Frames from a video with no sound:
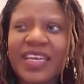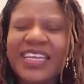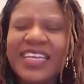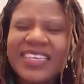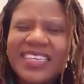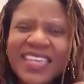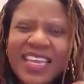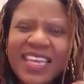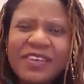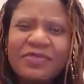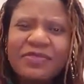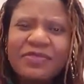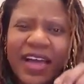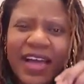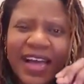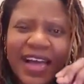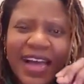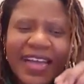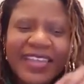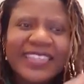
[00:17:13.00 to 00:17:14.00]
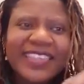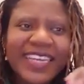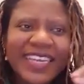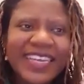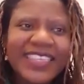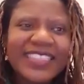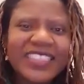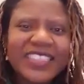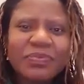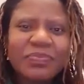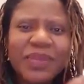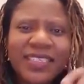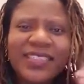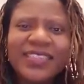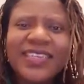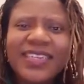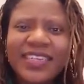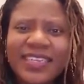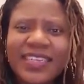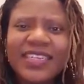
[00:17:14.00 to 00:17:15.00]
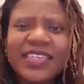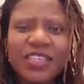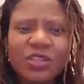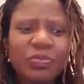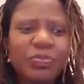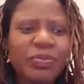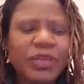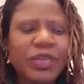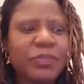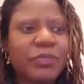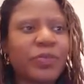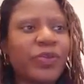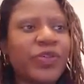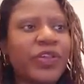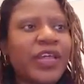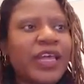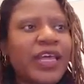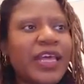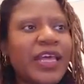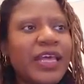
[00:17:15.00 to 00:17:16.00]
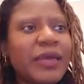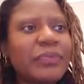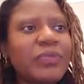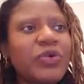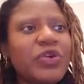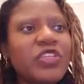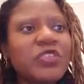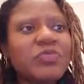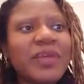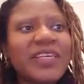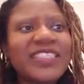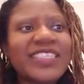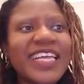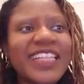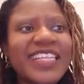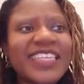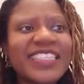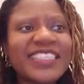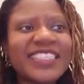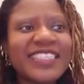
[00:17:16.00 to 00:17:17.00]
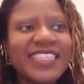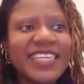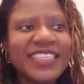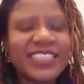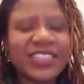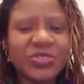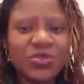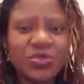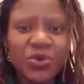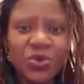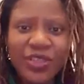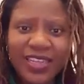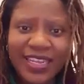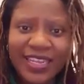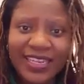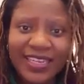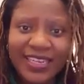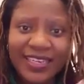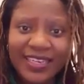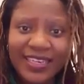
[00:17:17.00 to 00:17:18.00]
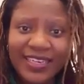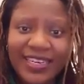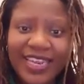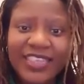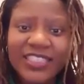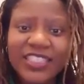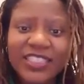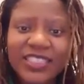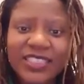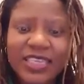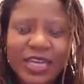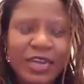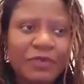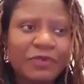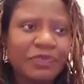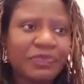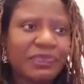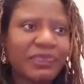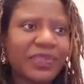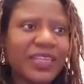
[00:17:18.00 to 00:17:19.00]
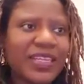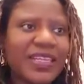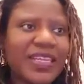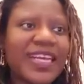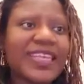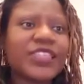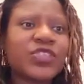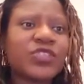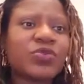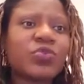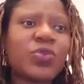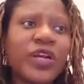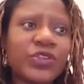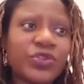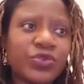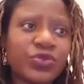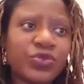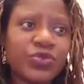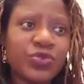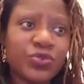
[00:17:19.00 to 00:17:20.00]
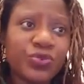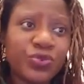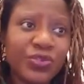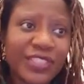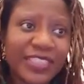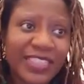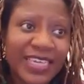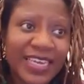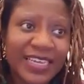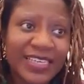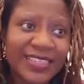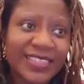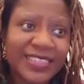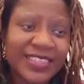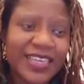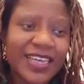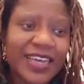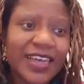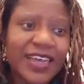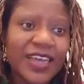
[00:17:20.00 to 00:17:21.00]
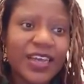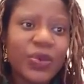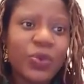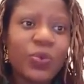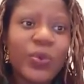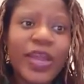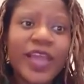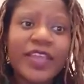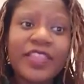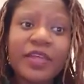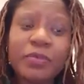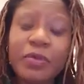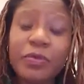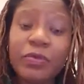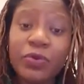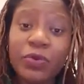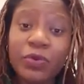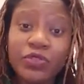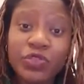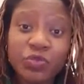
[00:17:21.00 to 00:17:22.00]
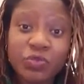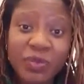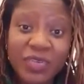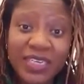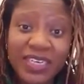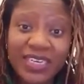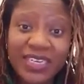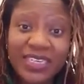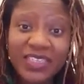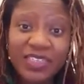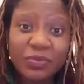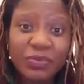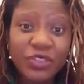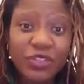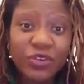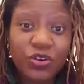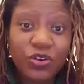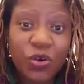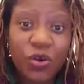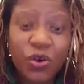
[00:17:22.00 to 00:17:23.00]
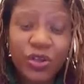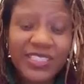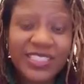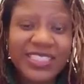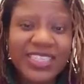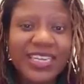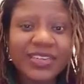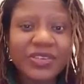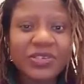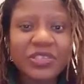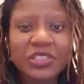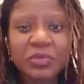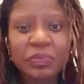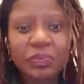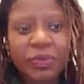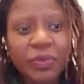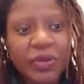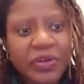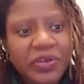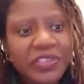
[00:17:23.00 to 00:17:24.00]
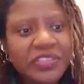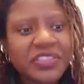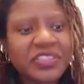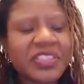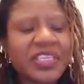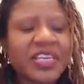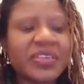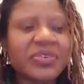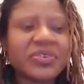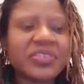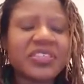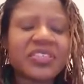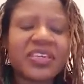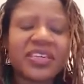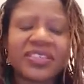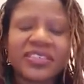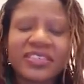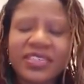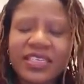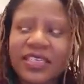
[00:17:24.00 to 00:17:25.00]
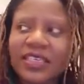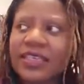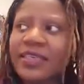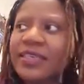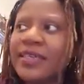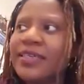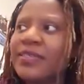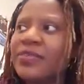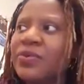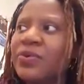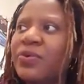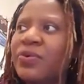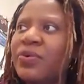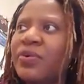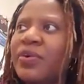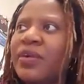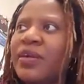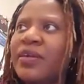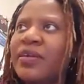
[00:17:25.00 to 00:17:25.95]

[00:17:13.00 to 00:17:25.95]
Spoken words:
never underestimate the little people. Because my southern states, though the less well-to-do states, where the people speak a little bit coarse, they are not as polished, they are not as articulate or,